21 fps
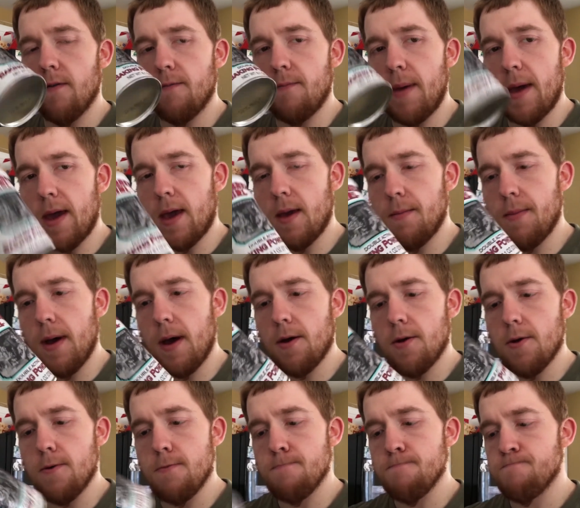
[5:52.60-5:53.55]
baking
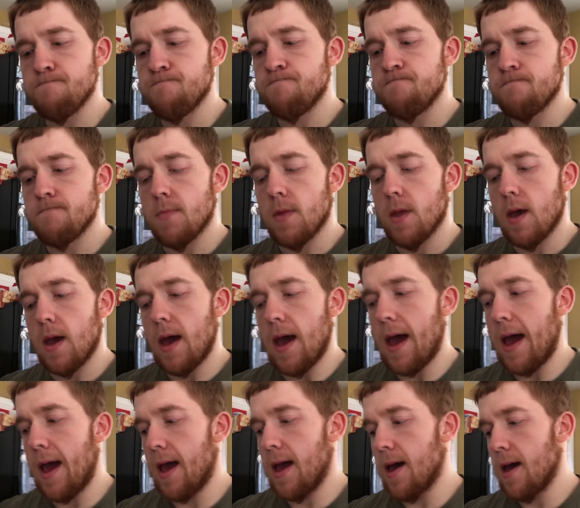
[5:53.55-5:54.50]
powder,
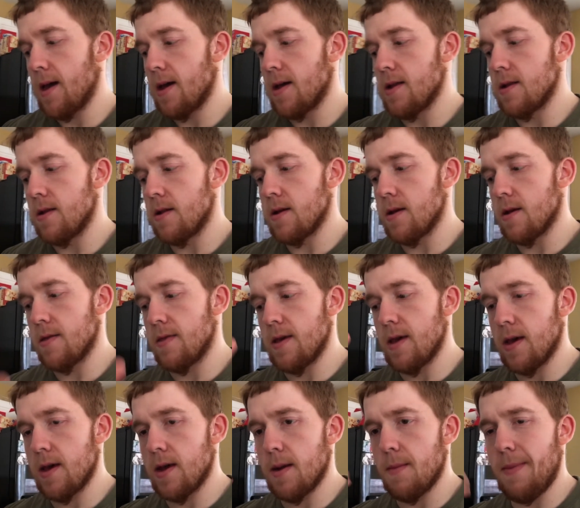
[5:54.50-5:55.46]
and
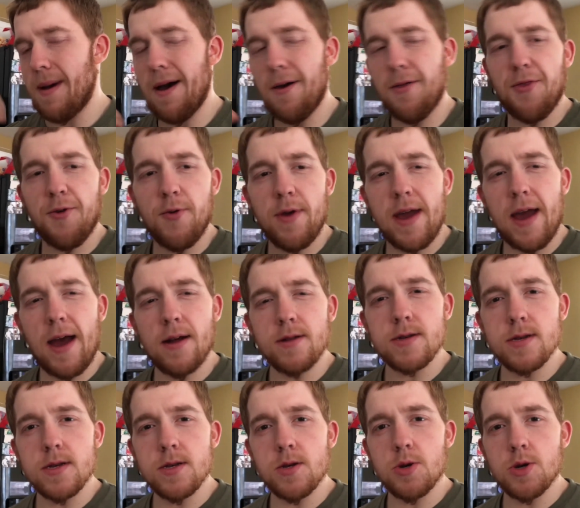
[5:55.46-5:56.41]
then about 3
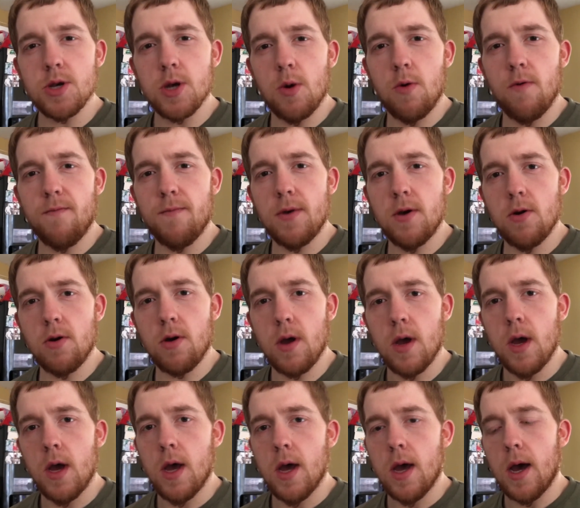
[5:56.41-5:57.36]
ounces or so of
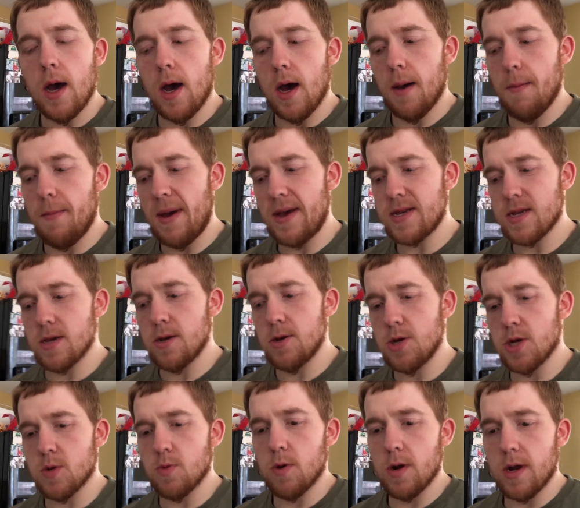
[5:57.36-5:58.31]
milk. Basically
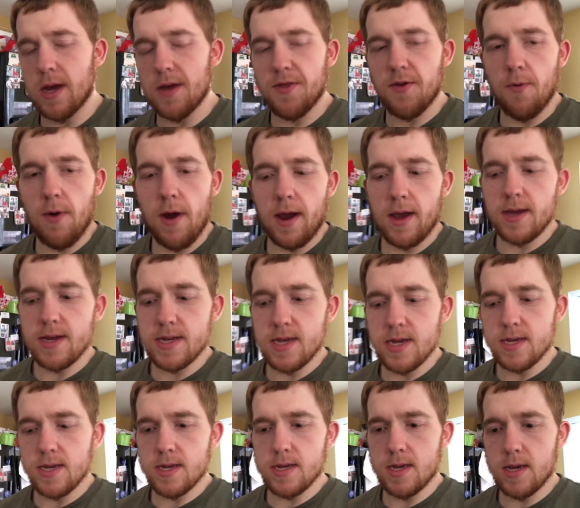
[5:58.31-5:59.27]
you just want to get the right
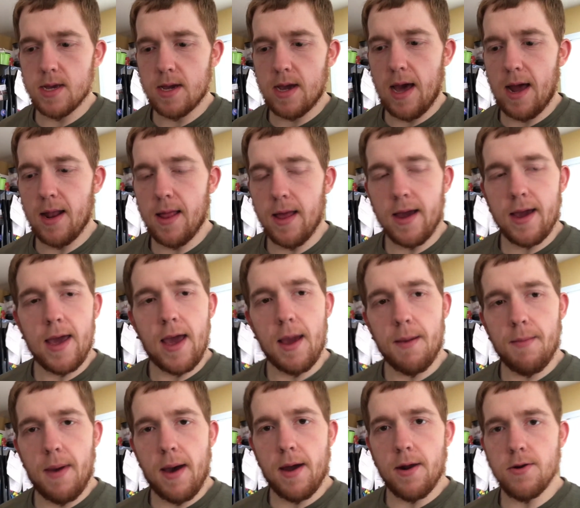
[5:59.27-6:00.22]
consistency, kind of like
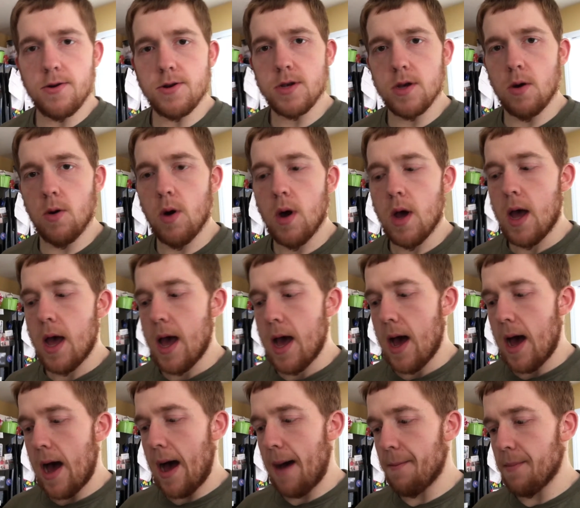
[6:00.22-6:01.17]
cake batter. So
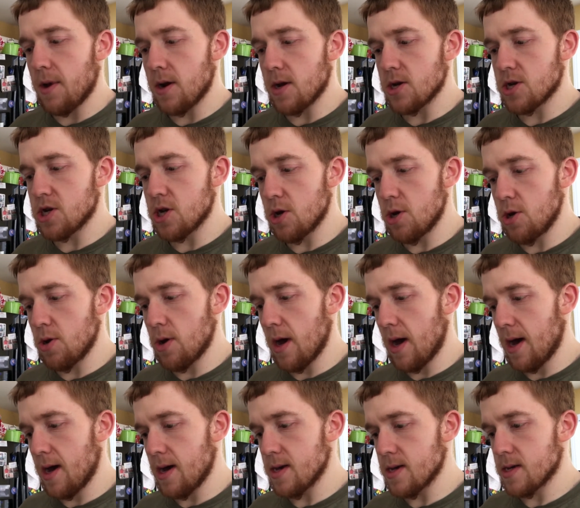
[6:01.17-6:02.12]
I'm going to show you
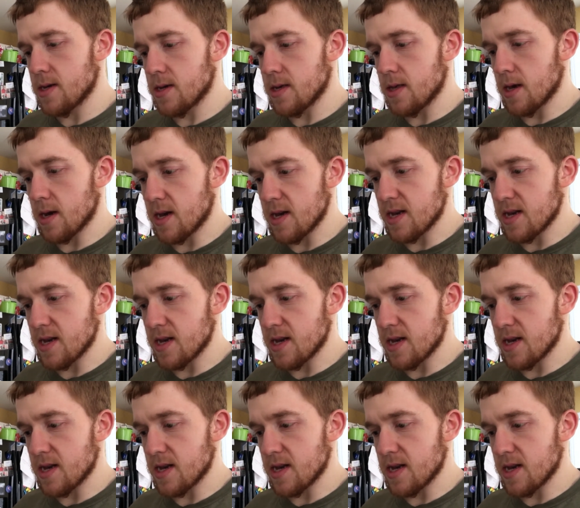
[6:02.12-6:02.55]
guys the